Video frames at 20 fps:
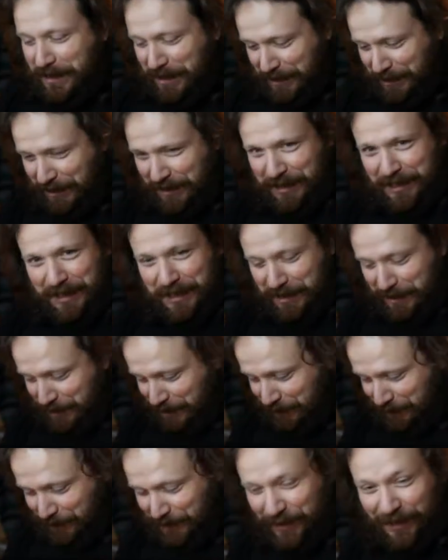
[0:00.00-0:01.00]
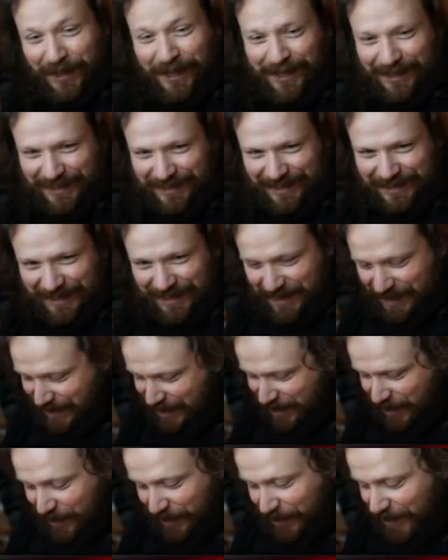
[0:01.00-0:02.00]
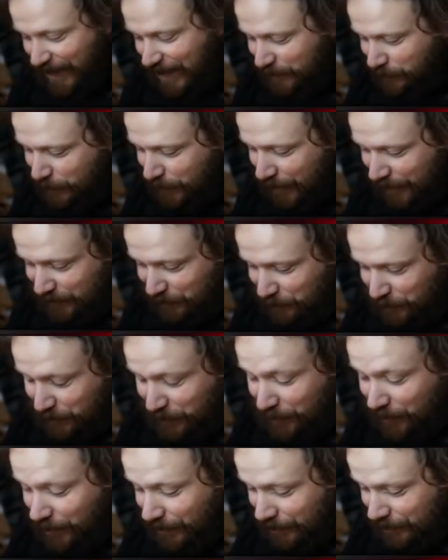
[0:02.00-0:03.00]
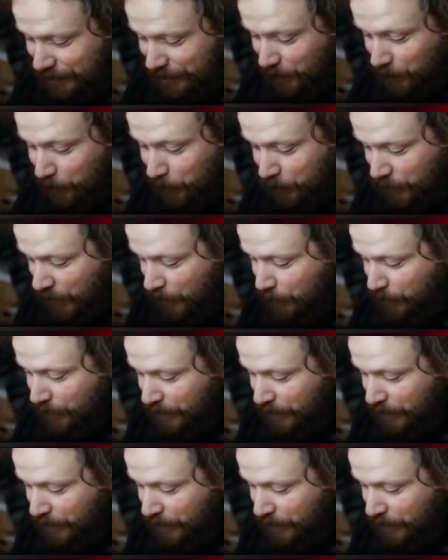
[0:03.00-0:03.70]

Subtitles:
some cards. You guys, we got some cards to open up.